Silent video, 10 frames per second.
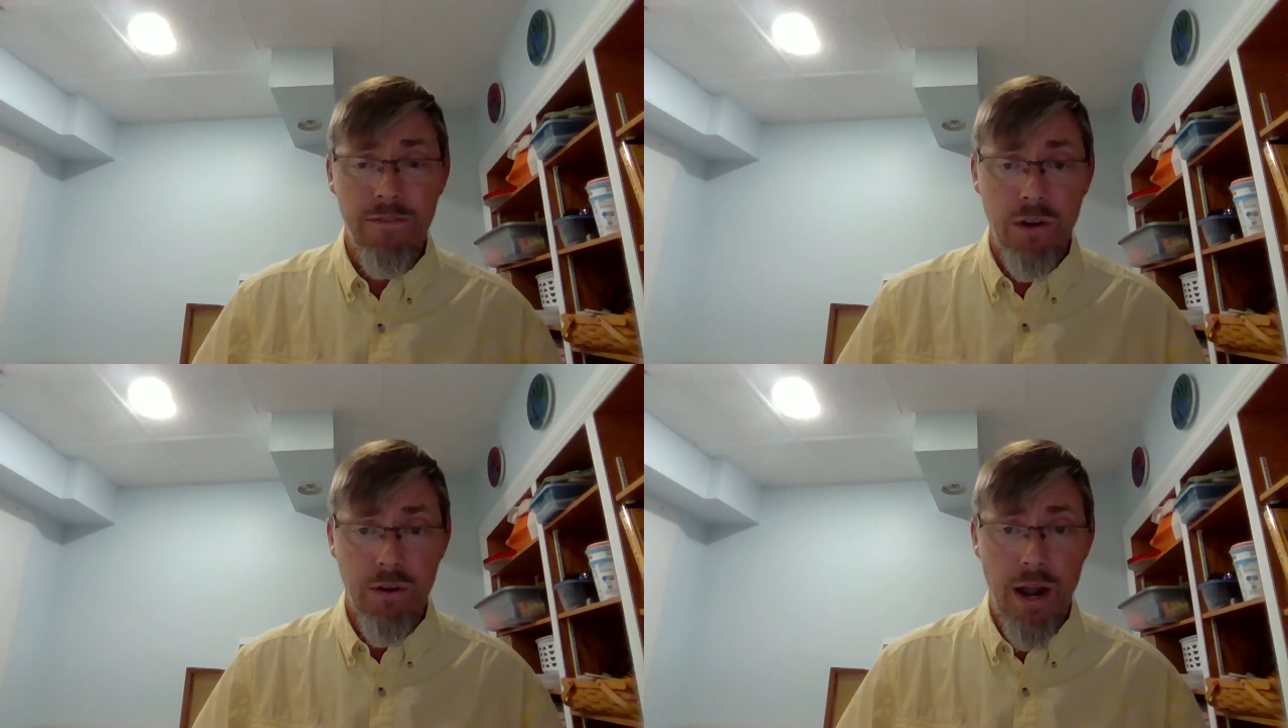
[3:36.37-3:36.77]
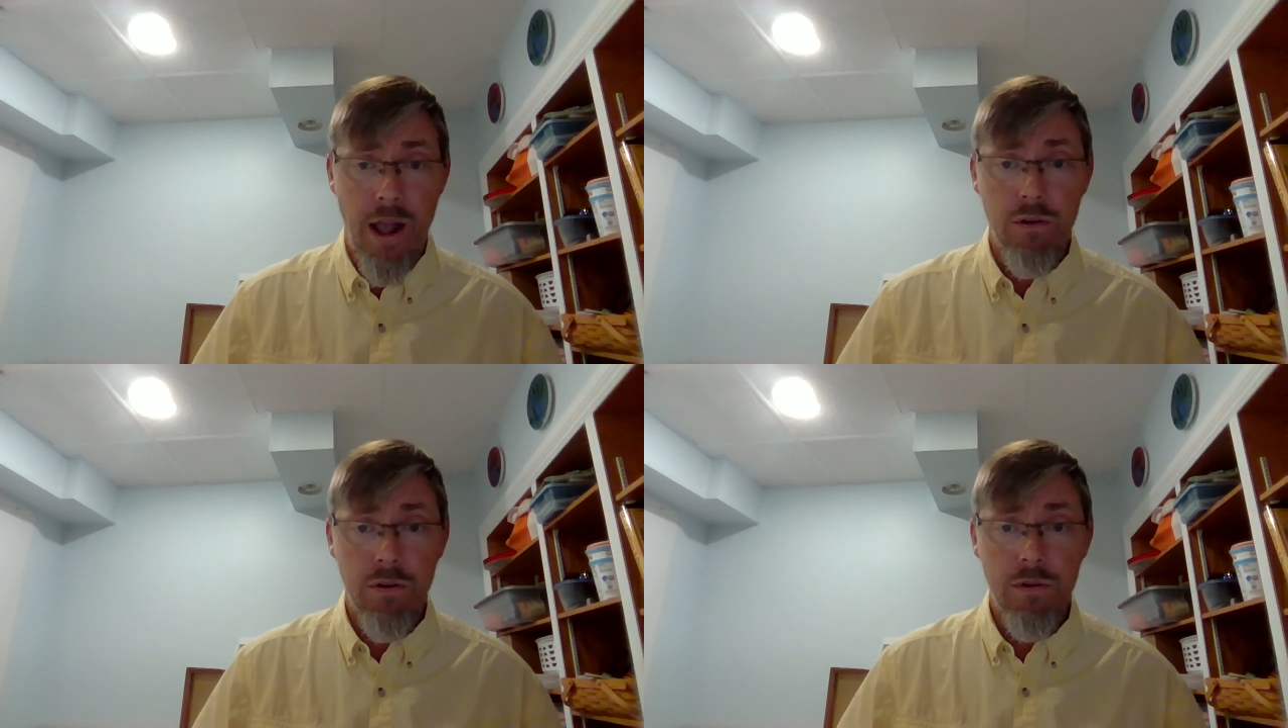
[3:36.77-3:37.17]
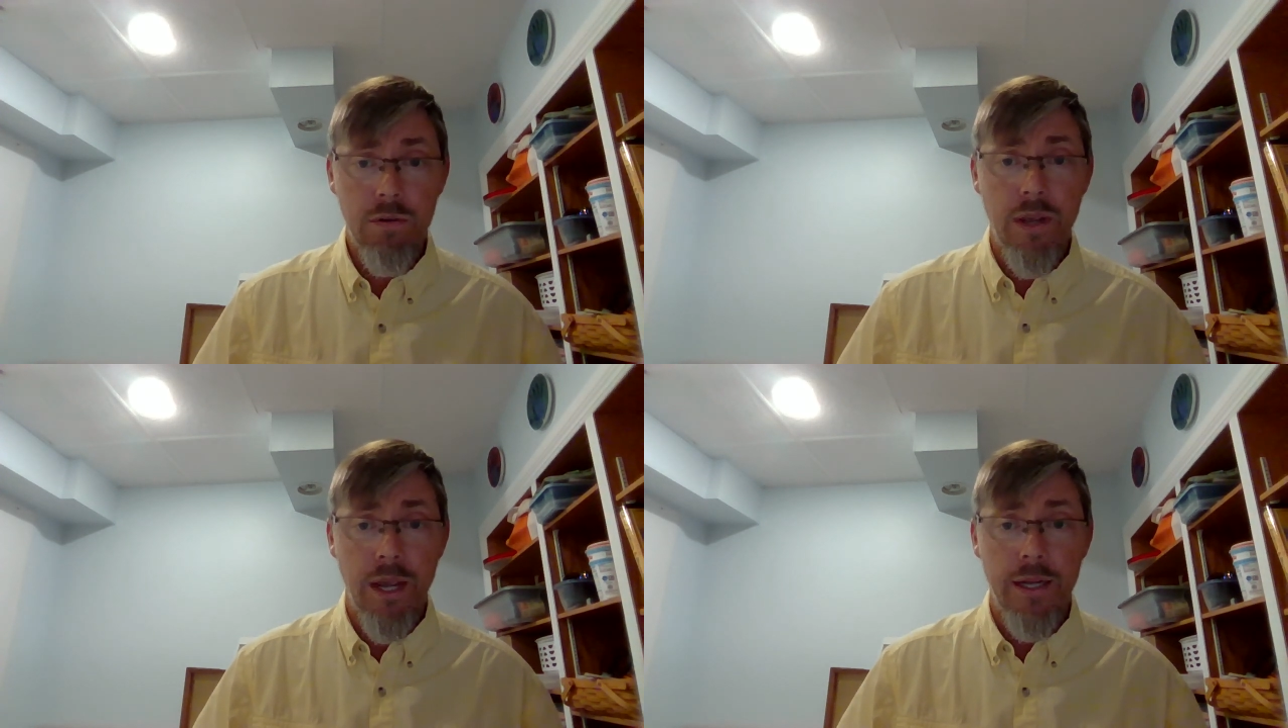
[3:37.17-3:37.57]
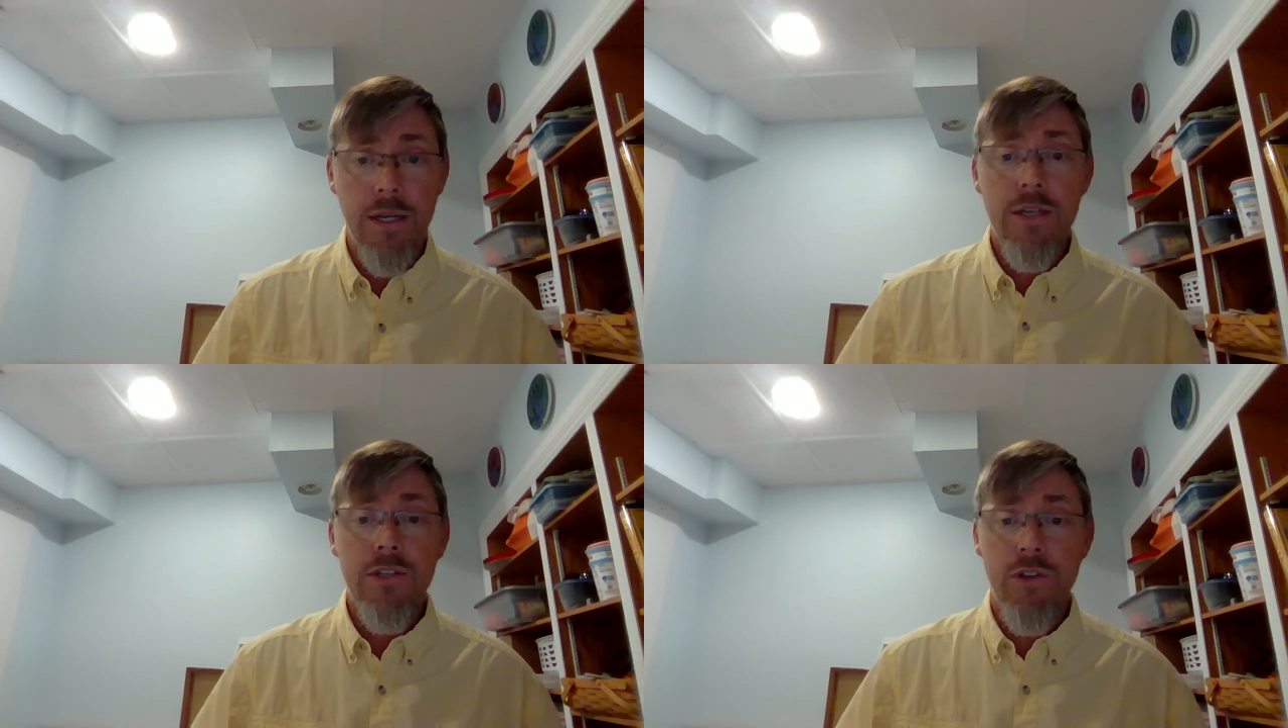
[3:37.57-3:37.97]
figure it out. Okay,
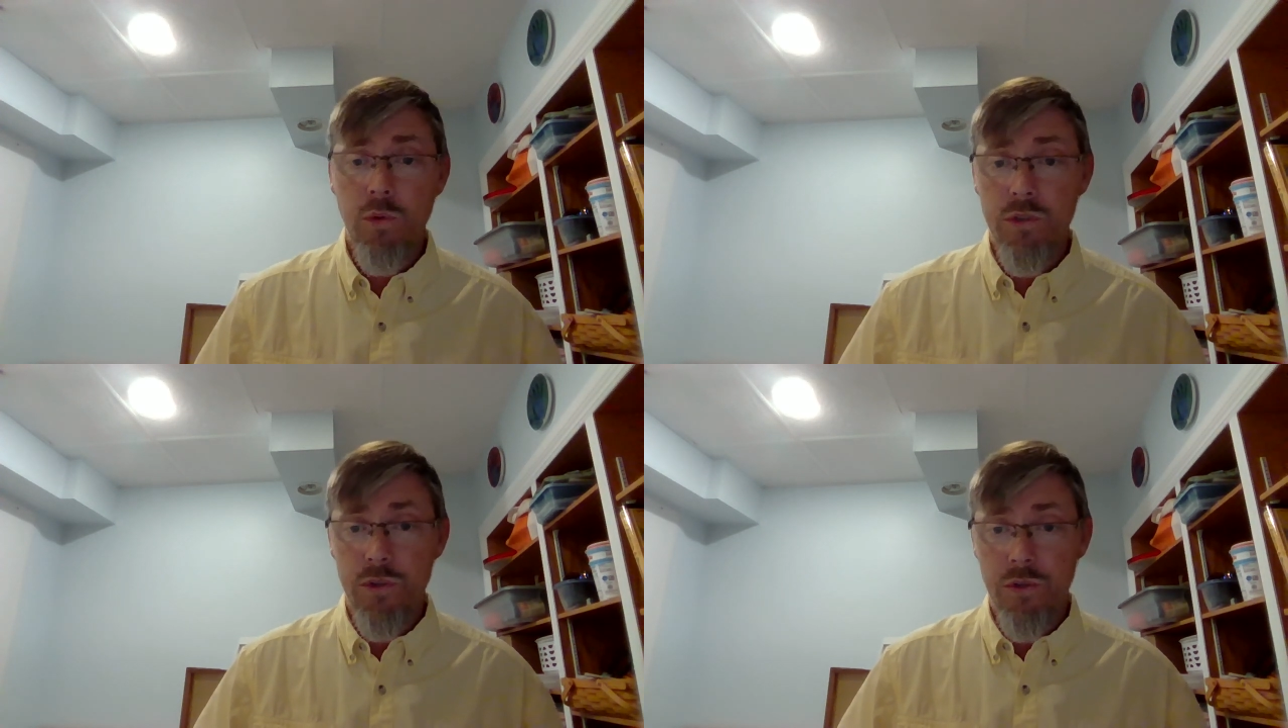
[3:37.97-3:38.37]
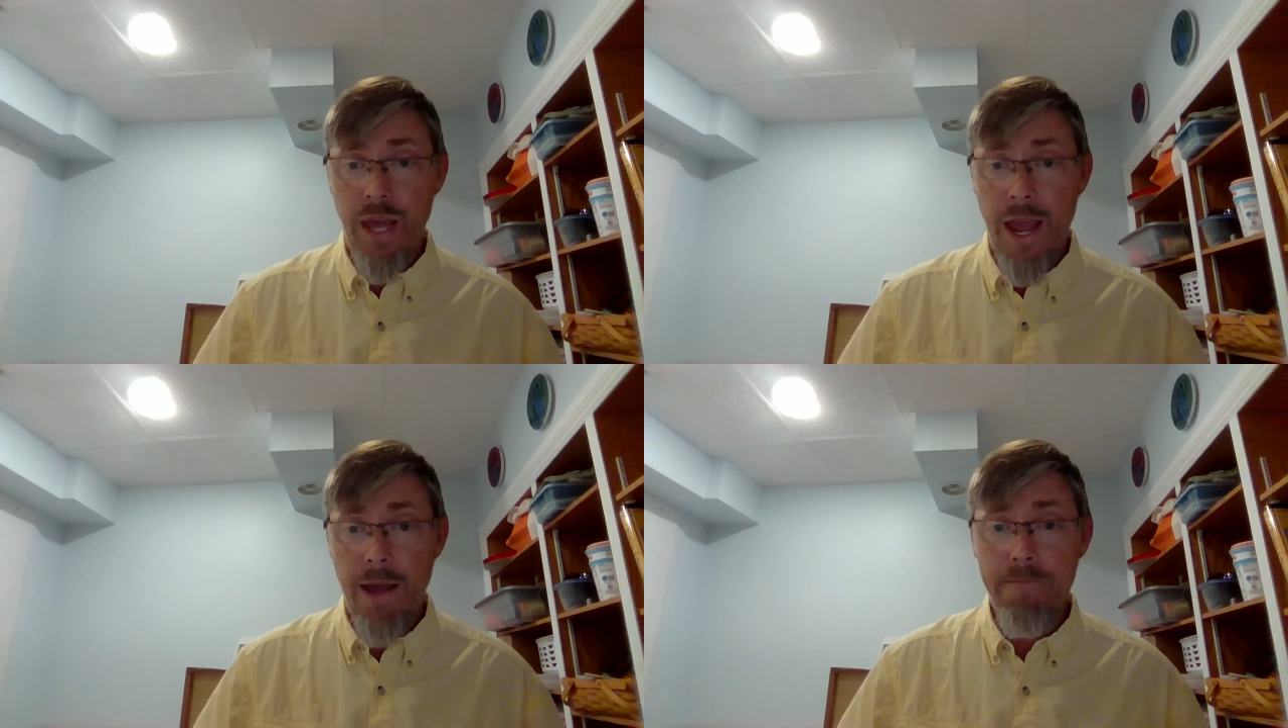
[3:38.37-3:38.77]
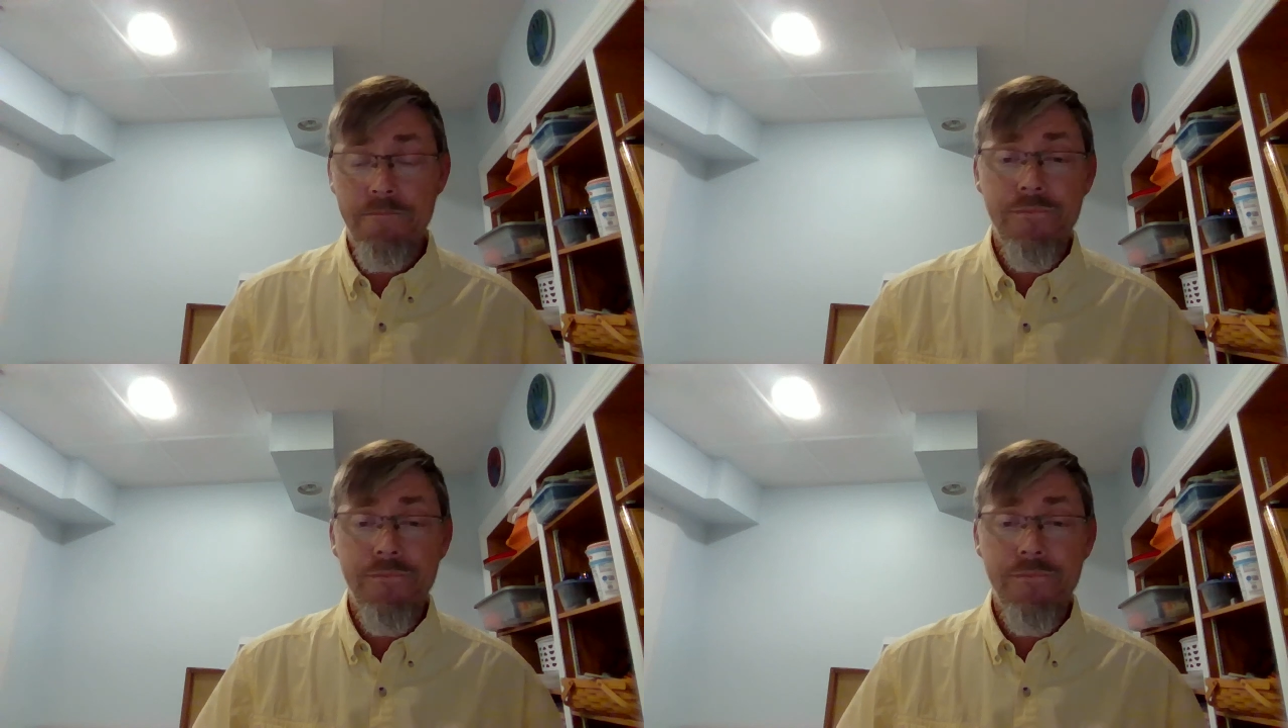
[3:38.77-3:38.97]
so we'll do that.